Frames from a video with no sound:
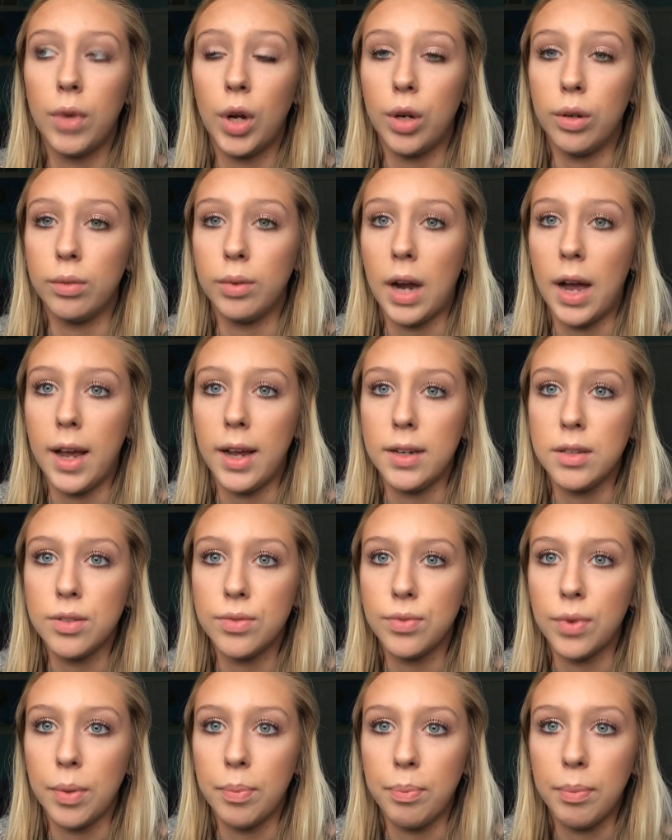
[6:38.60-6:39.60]
arise
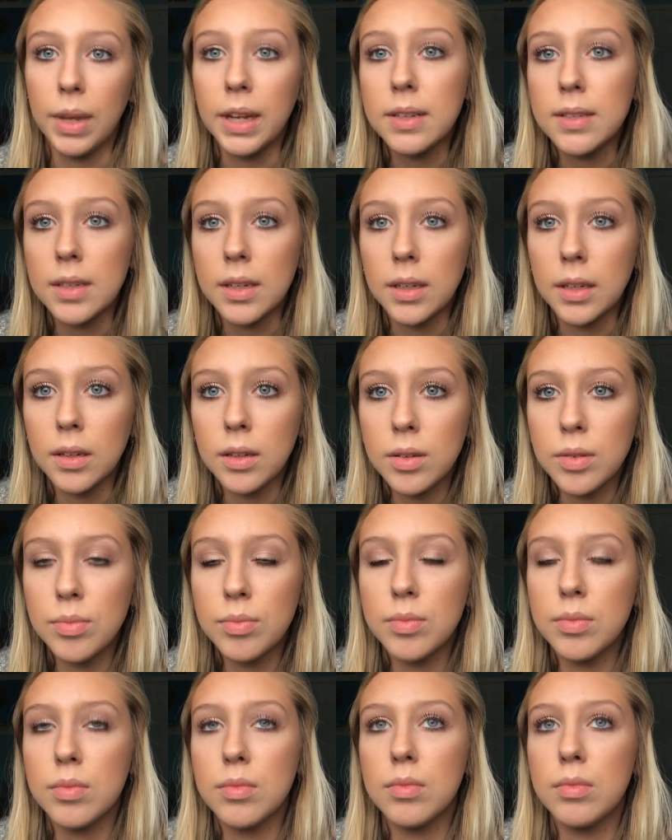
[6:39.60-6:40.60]
from mixing
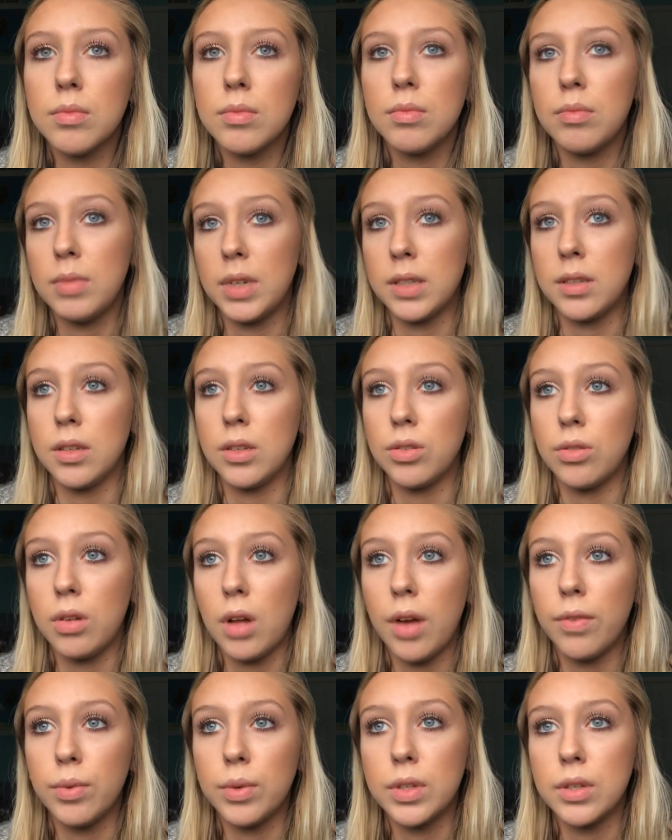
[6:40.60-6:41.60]

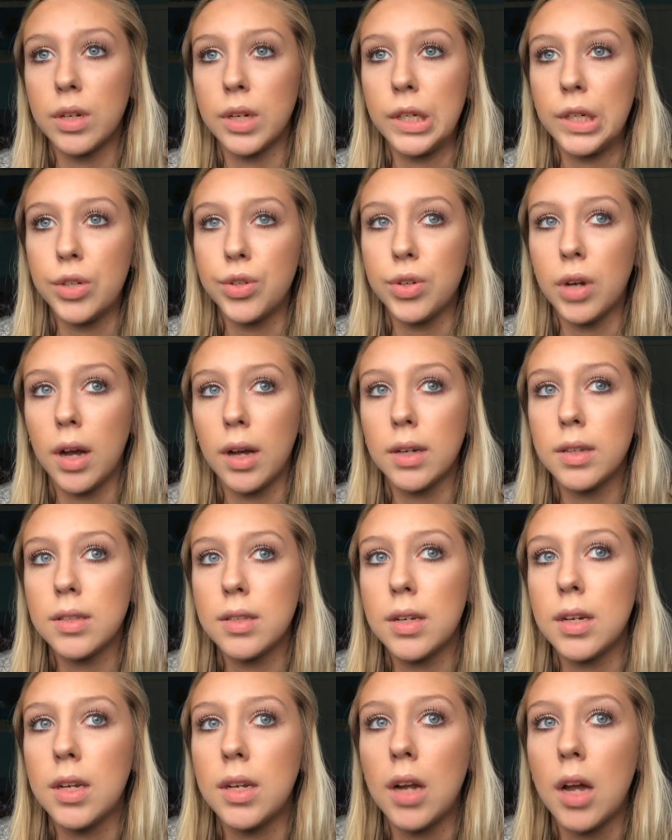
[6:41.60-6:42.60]
ZOLOFT with certain
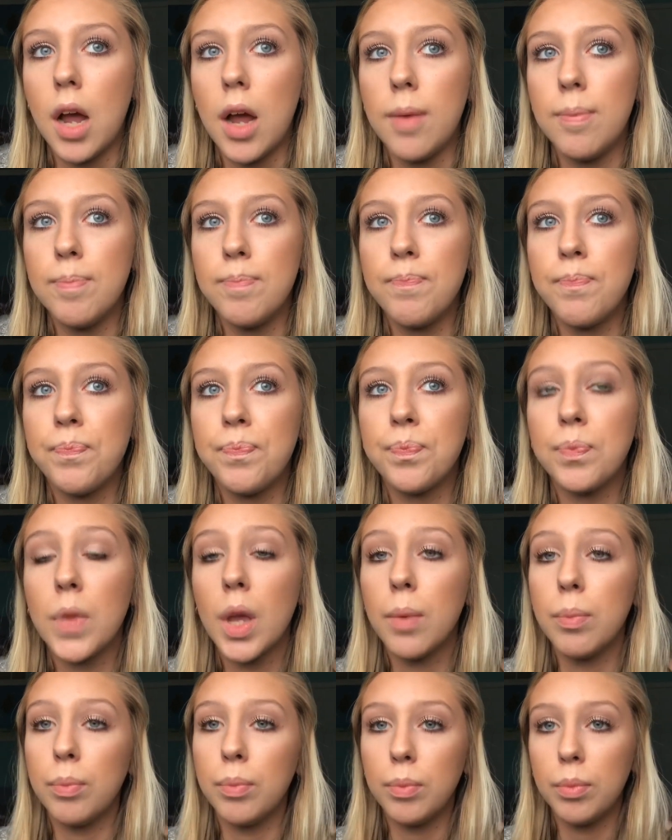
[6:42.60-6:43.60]
drugs. And
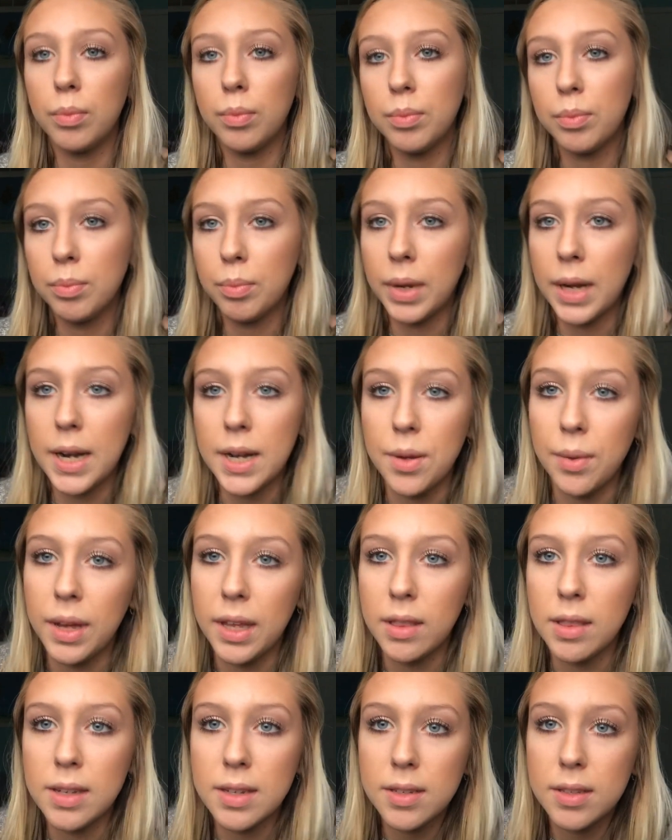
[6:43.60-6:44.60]
but
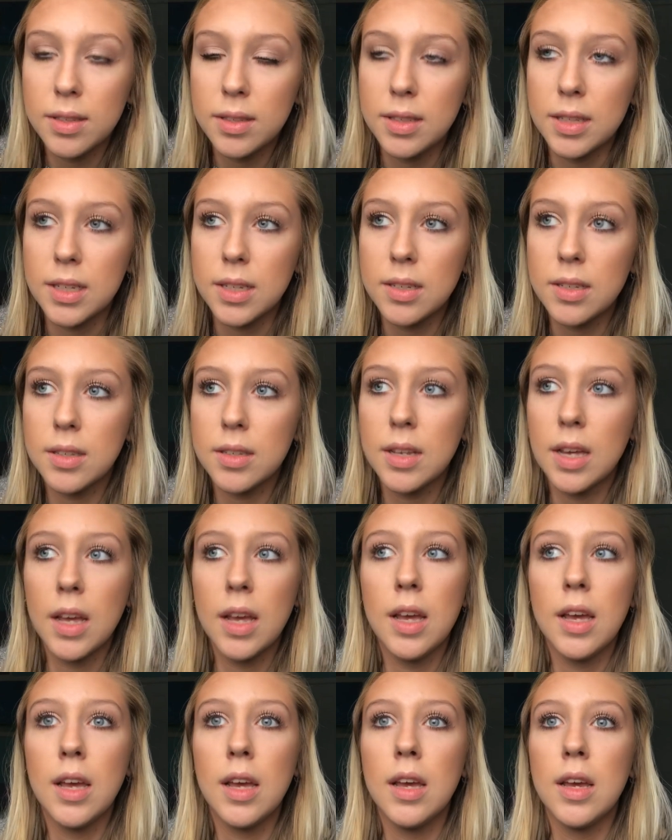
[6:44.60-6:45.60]
anyway, this
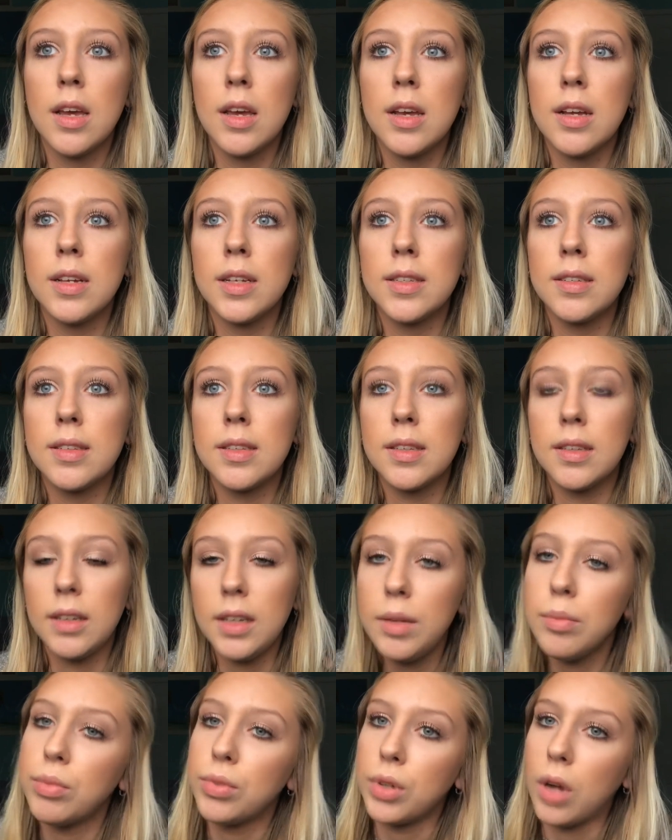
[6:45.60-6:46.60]

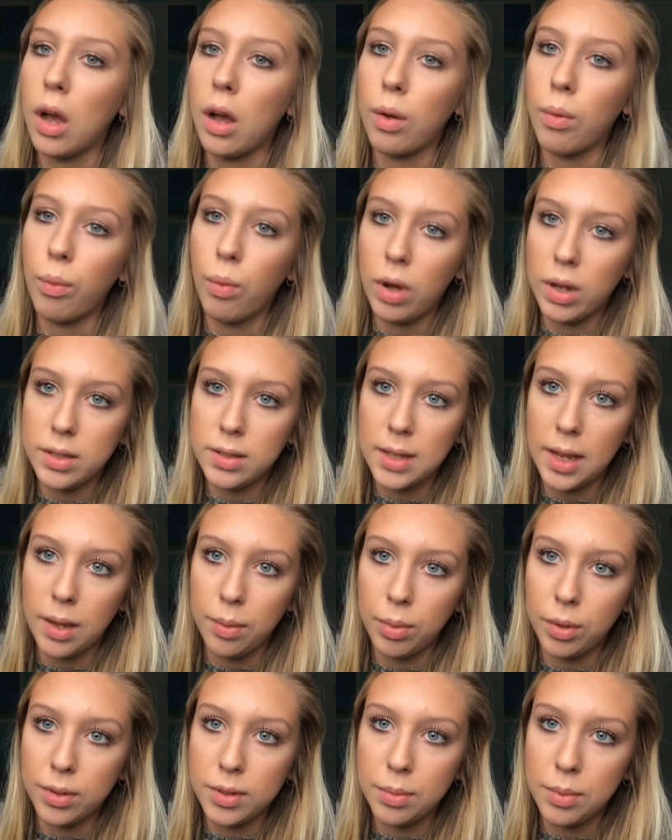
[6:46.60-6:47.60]
sleep drug was
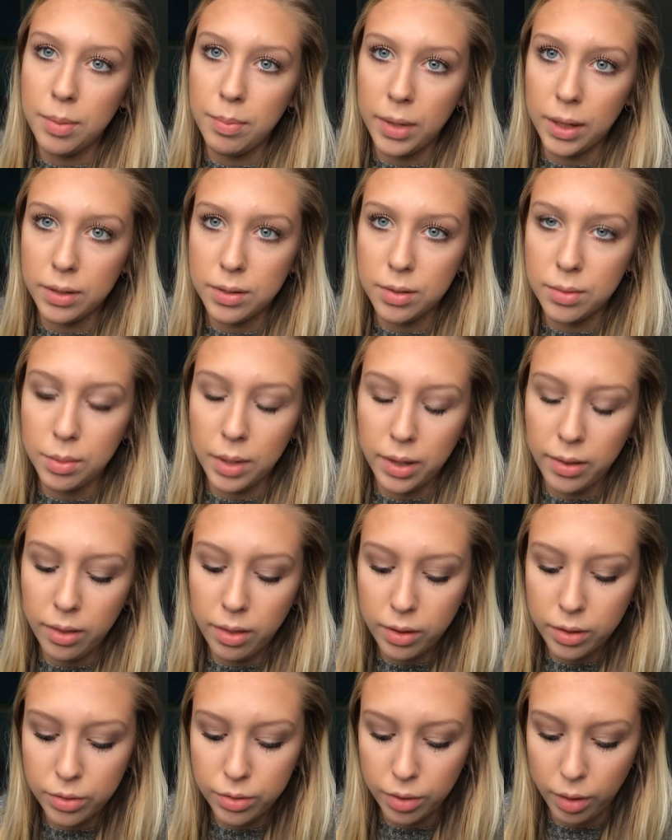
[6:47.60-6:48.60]
able to be mixed
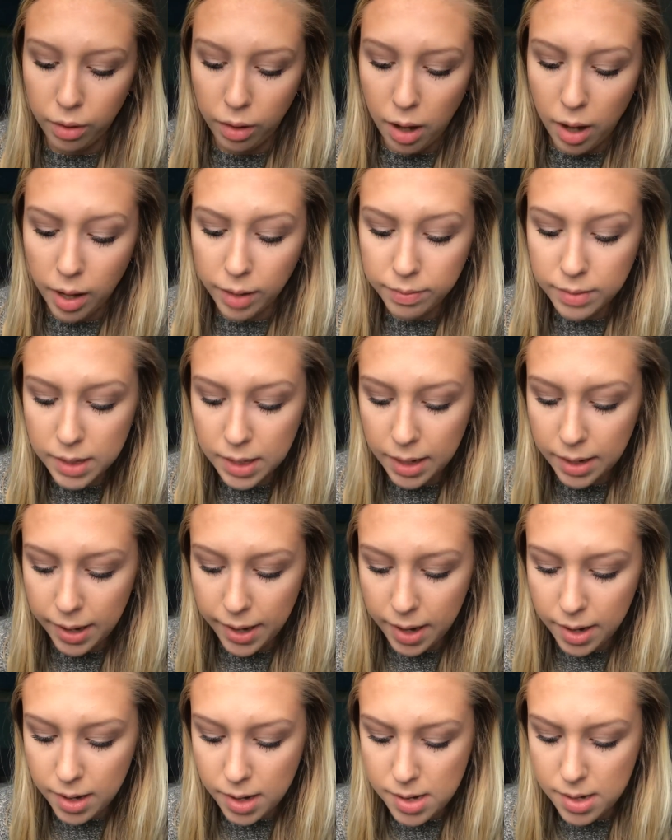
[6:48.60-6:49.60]
with ZOLOFT,
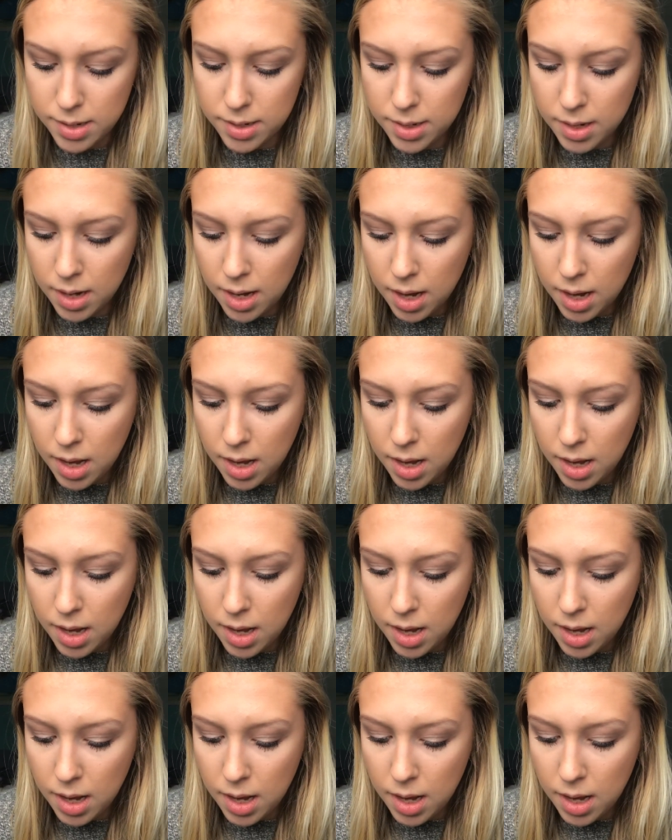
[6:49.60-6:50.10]
and